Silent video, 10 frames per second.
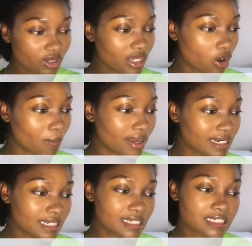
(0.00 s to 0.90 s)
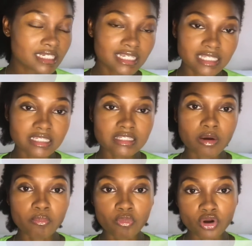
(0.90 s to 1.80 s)
on my list is
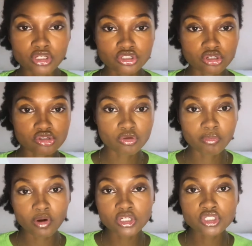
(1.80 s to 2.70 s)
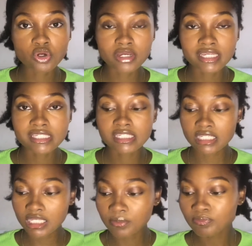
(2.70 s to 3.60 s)
moisture. So moisture is
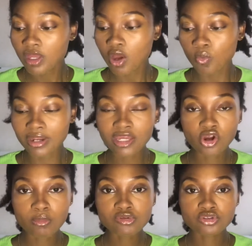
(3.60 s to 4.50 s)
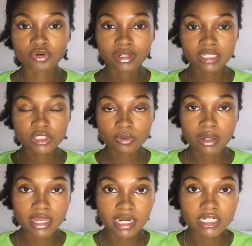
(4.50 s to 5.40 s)
key when it comes to your natural
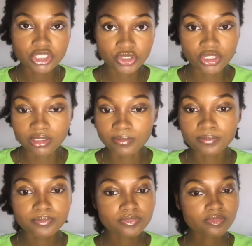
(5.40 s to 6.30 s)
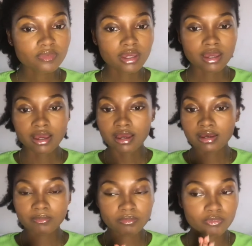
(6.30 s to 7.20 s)
hair journey.
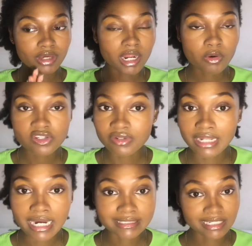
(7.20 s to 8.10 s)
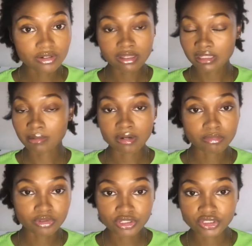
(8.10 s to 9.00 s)
When I was relaxed, I didn't know anything about
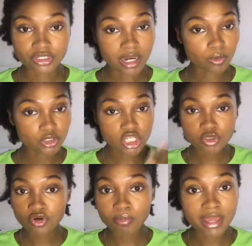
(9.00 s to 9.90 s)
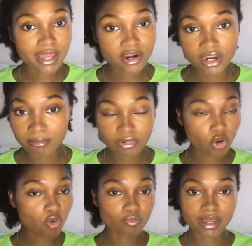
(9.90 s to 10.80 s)
moisture. I would just rub hair cream,
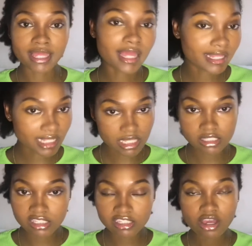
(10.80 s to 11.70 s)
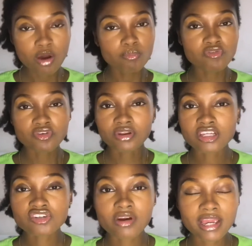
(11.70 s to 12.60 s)
comb my hair, and that's it. But for
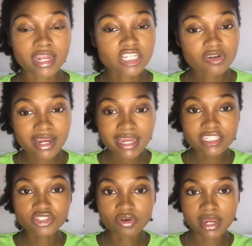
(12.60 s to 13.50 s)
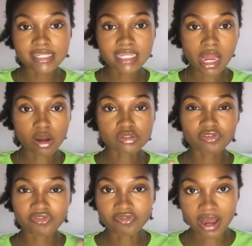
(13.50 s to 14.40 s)
natural hair dries out
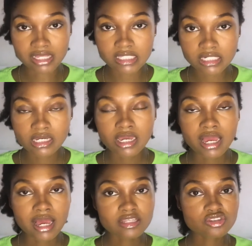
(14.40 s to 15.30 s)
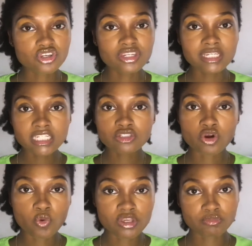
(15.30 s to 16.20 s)
fast. So you need to
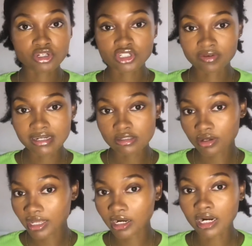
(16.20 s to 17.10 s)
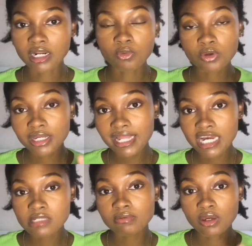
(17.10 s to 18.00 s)
always moisturize your hair. And I'll quickly
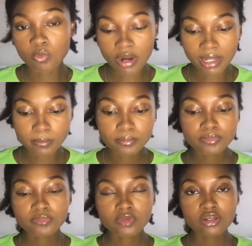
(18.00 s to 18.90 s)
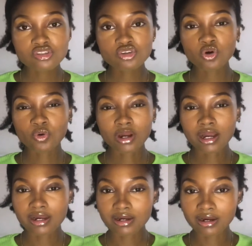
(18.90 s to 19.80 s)
explain why. So
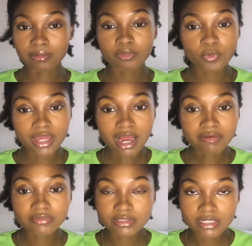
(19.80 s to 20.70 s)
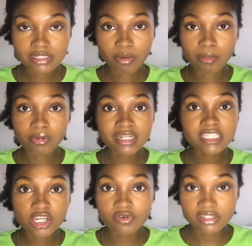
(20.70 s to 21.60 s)
we have our body
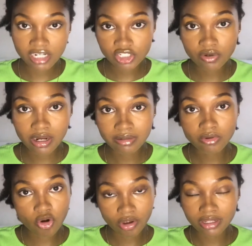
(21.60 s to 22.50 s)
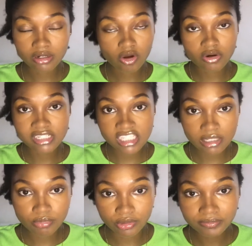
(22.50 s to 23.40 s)
secretes natural oil called
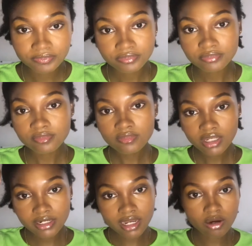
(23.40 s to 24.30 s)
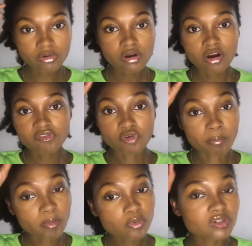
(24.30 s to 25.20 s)
sebum. Now, for
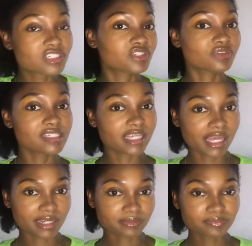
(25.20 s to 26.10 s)
people with straight hair,